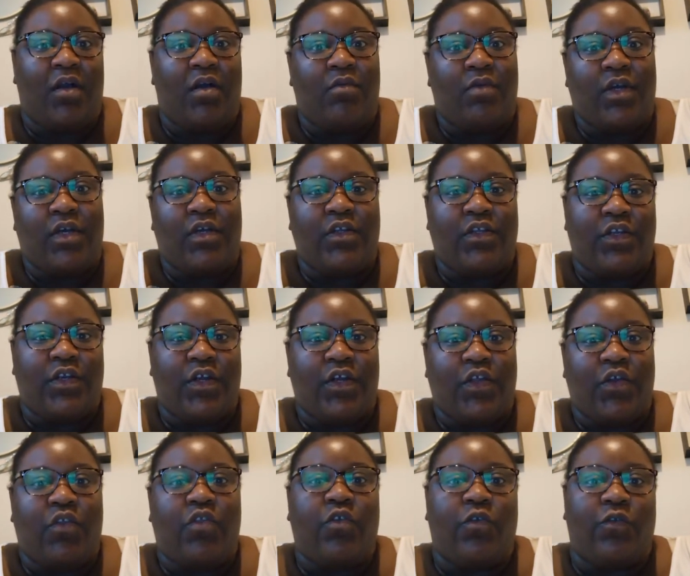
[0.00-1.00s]
oh well,
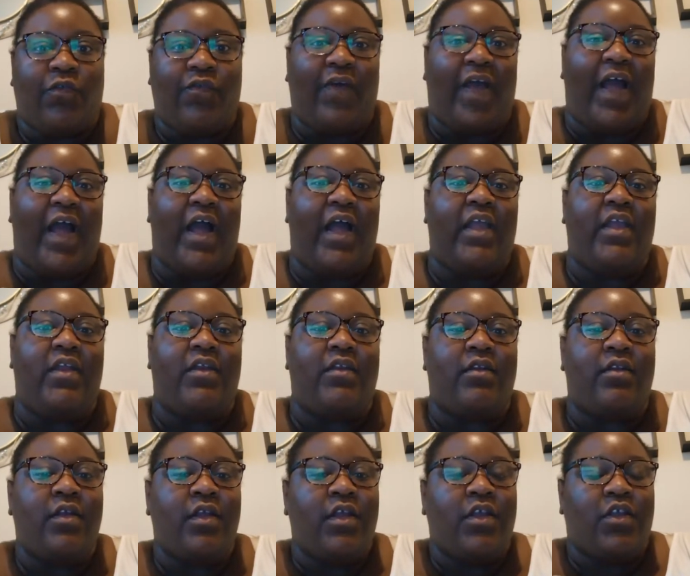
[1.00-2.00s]
you're too fat
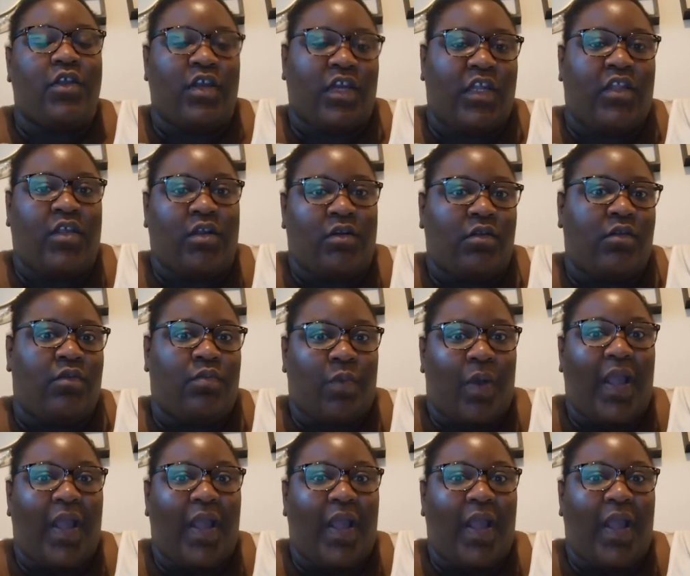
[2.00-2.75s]
and you need to lose